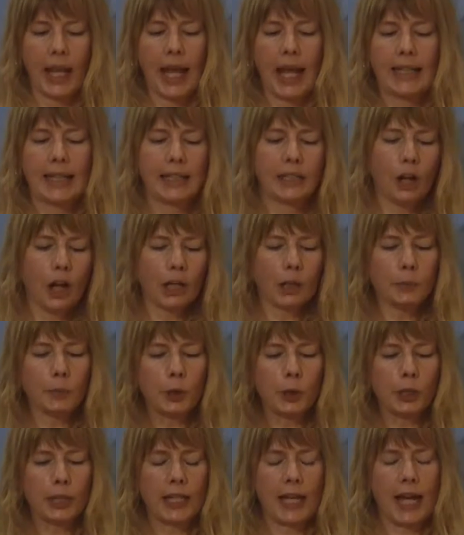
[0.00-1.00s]
An
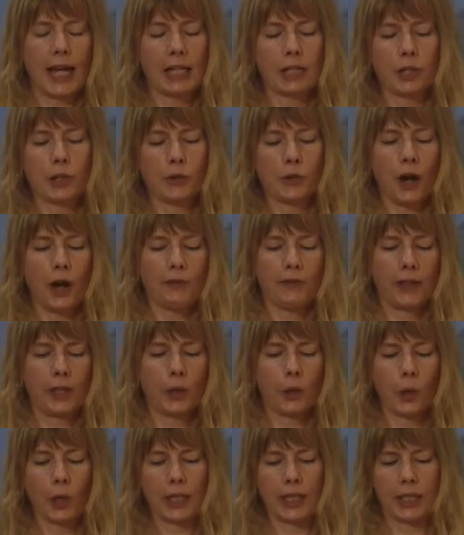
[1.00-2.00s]
inaudible,
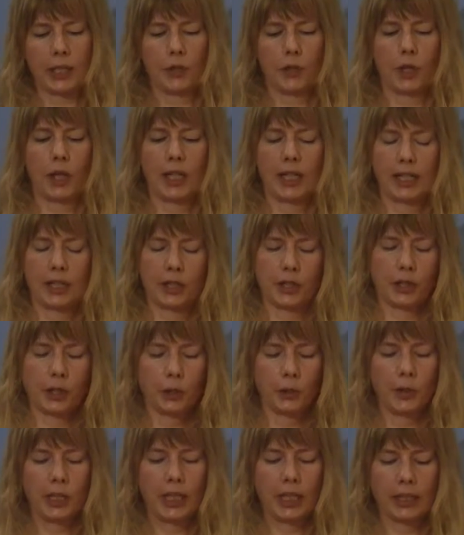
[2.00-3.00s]
catastrophic orchestra is
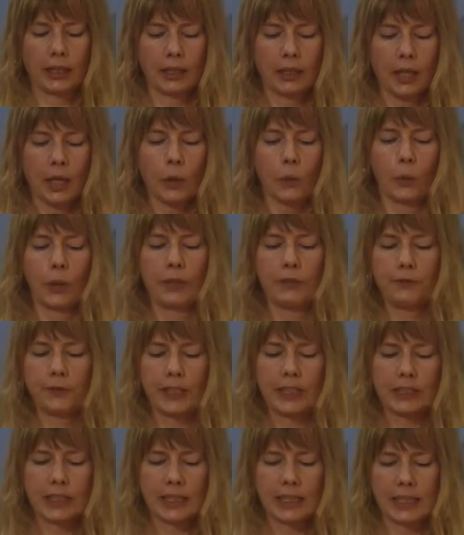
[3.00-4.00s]
tuning. We
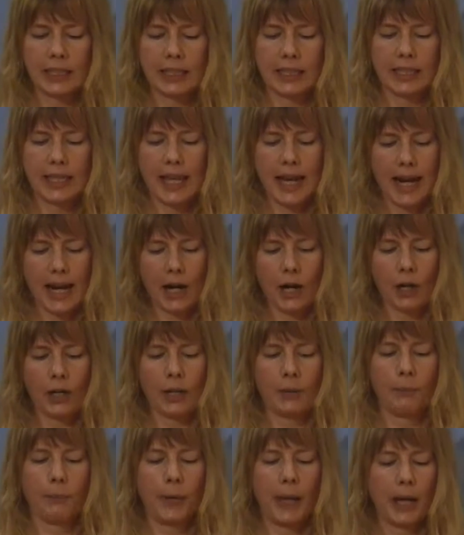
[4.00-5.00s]
feel it in the air,
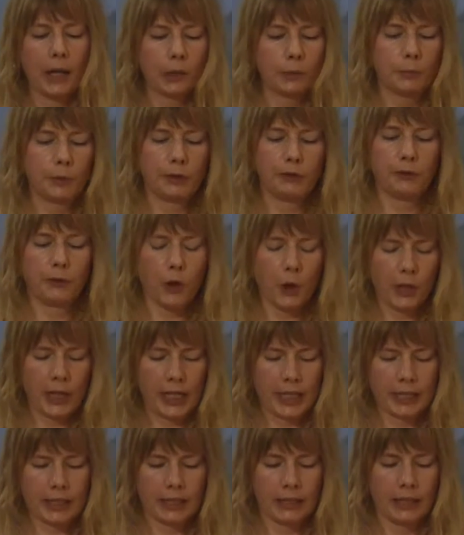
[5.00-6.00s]
impelled before
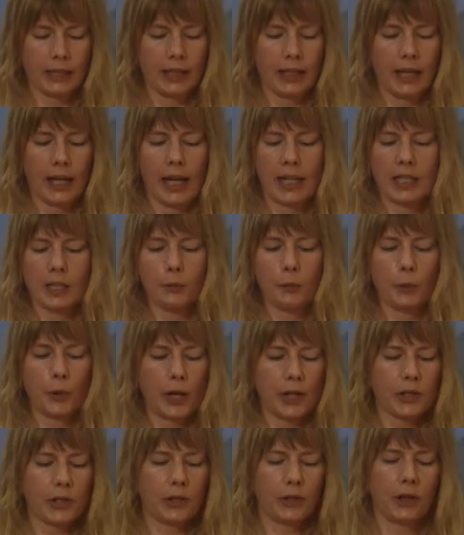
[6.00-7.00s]
it, as a
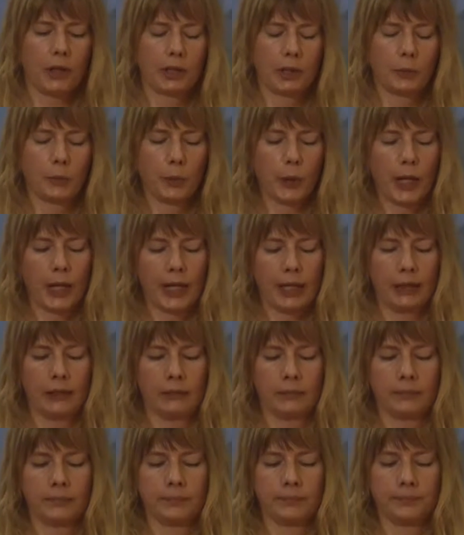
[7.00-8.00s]
pressure on the
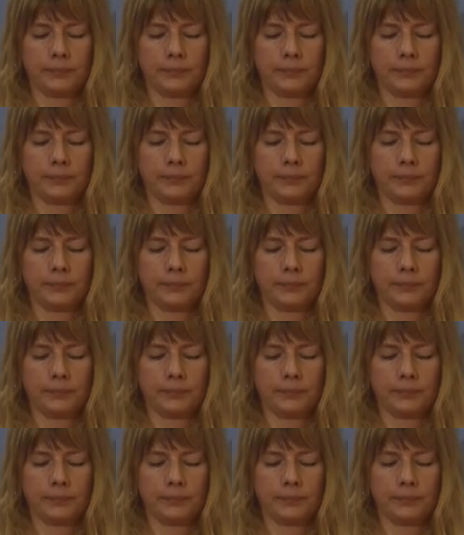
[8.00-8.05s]
brain.